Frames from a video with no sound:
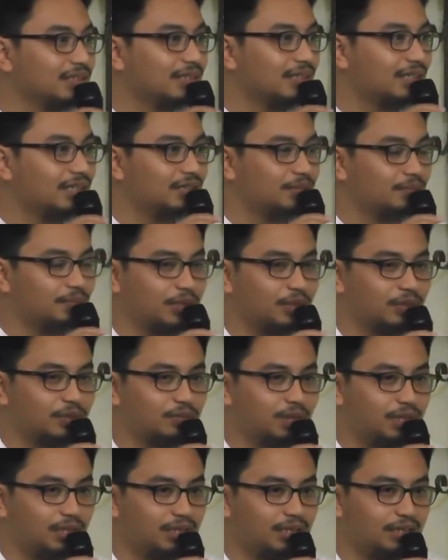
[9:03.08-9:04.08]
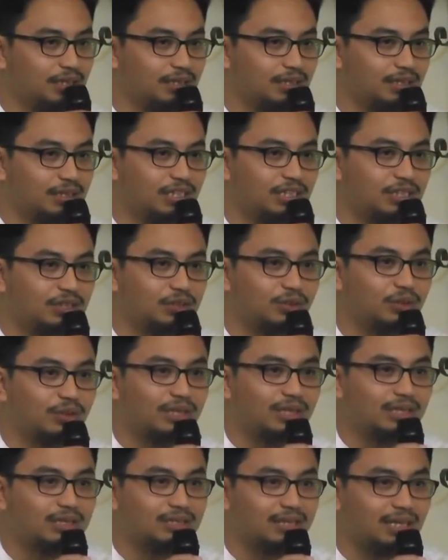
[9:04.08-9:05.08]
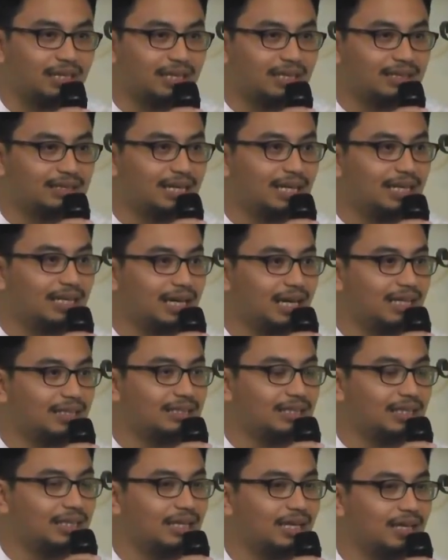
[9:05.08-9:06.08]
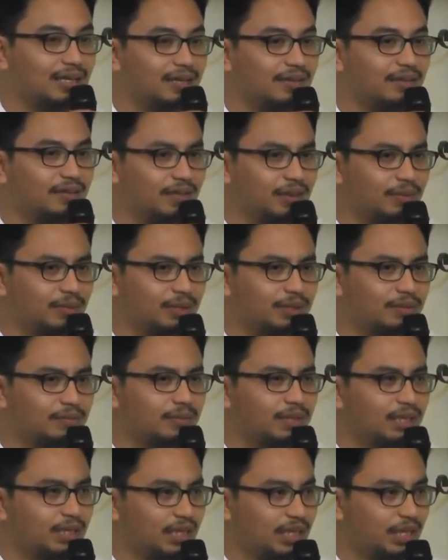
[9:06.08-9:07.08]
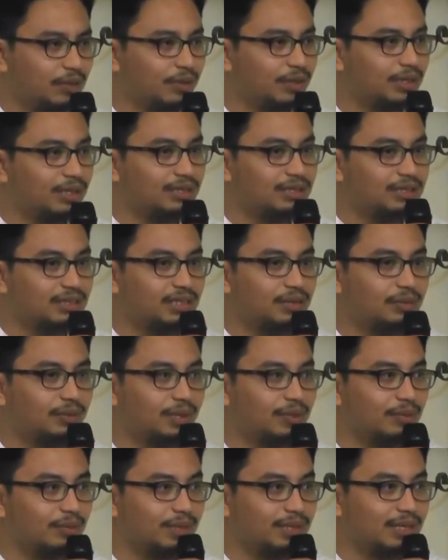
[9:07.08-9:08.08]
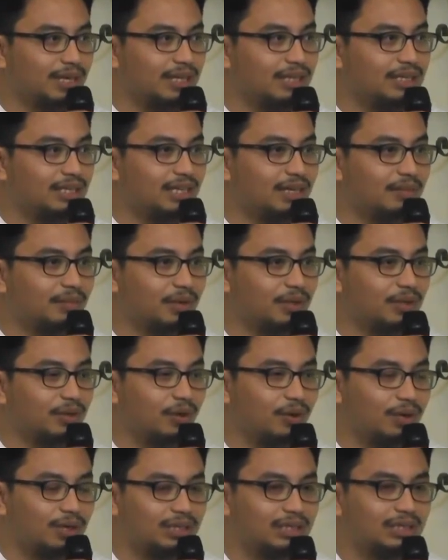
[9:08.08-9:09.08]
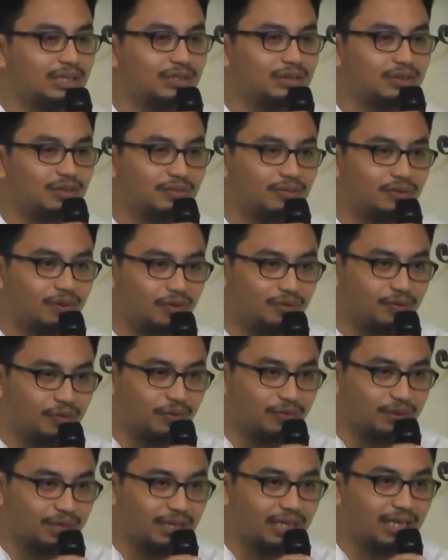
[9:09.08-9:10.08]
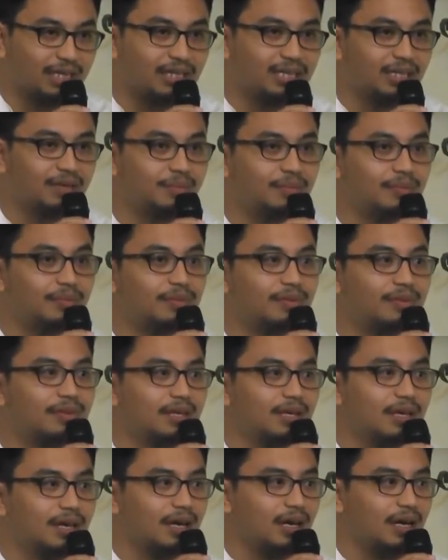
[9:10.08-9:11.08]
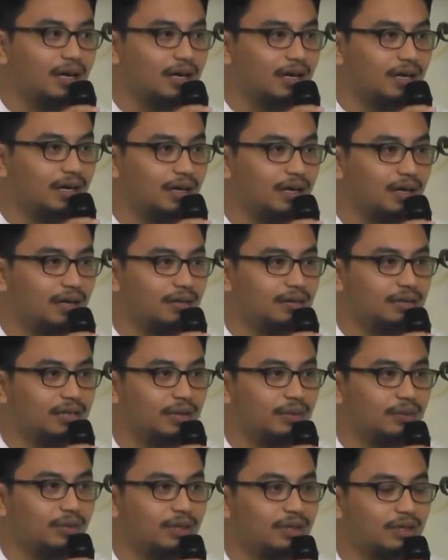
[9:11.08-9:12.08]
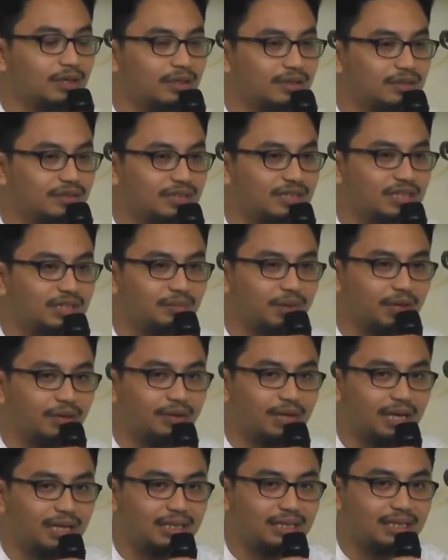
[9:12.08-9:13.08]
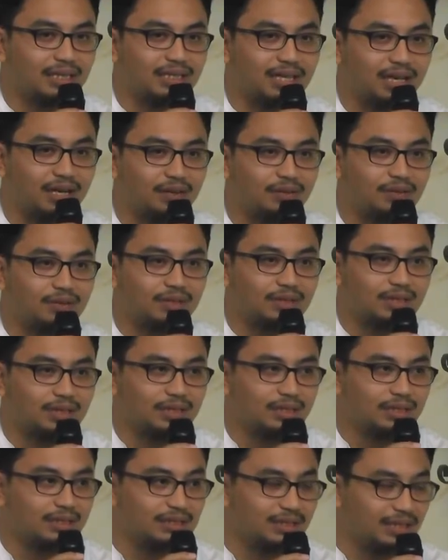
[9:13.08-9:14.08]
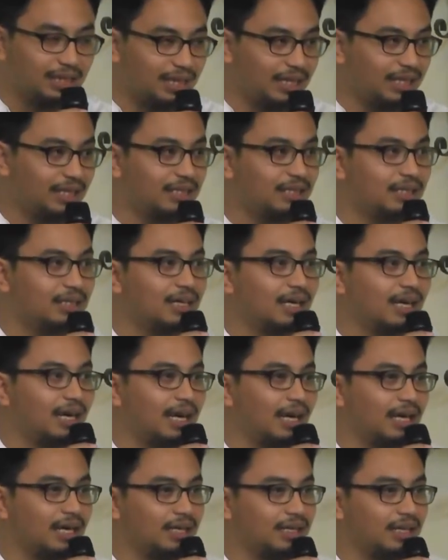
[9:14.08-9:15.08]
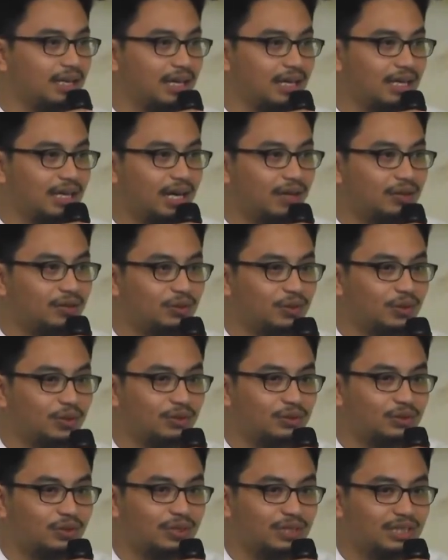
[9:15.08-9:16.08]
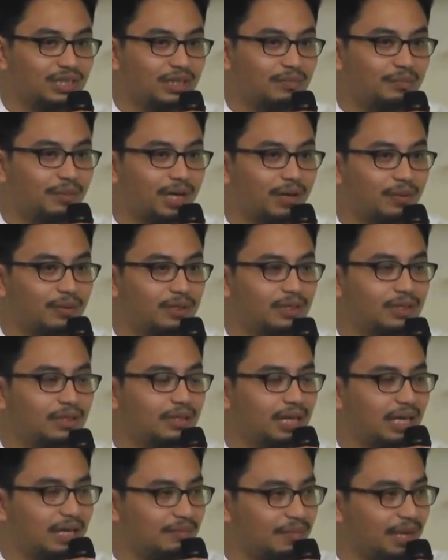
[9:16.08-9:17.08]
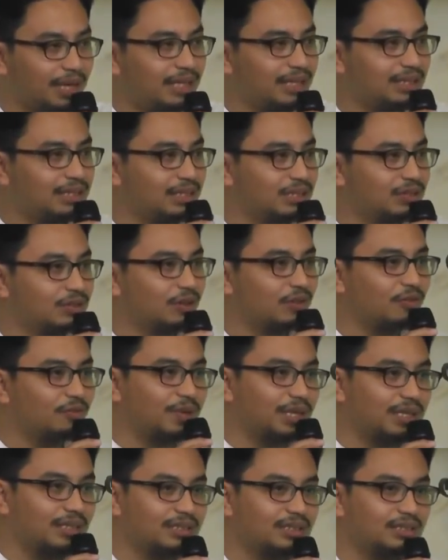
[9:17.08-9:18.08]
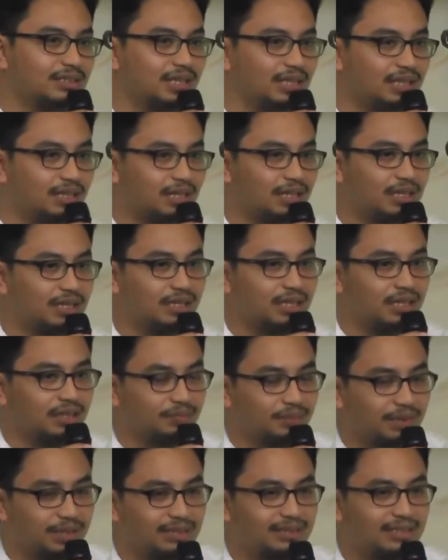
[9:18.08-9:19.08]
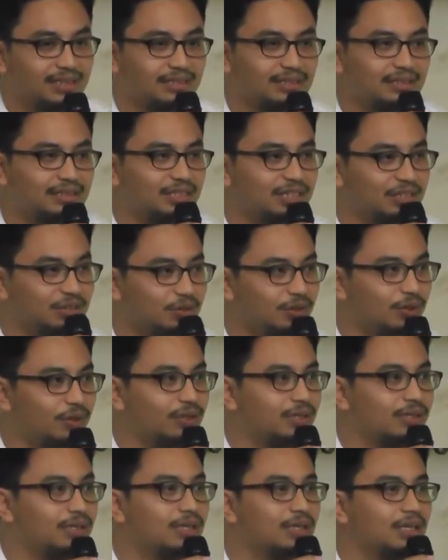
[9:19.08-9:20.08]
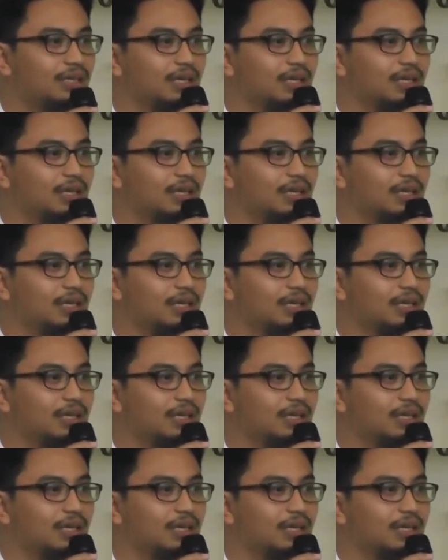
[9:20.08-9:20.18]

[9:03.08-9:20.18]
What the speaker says: Yes, because the historians like Raja Ali Haji and others, they were concerned with writing about the origins of the kingdoms. They were concerned about writing down trade and how to consolidate power and marriages of princes and princesses and so on.